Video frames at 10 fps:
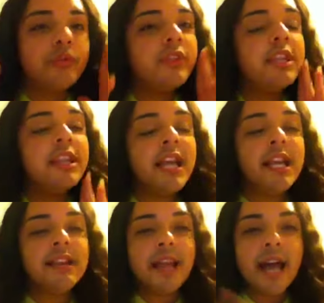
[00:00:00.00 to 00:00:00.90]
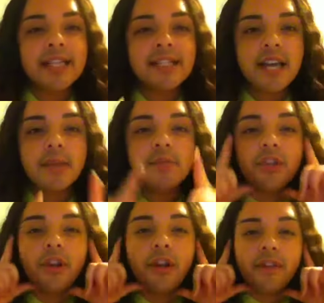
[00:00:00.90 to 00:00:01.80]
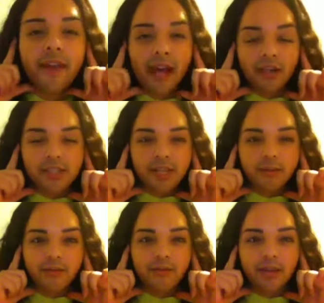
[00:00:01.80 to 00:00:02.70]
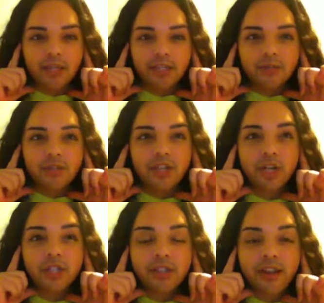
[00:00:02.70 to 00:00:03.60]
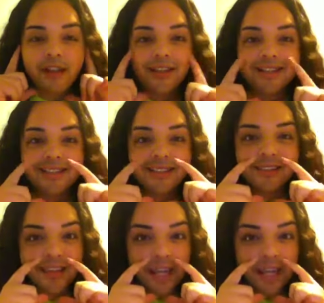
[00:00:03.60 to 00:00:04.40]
the lady last time started on the outside of my face, which hurts a lot less than the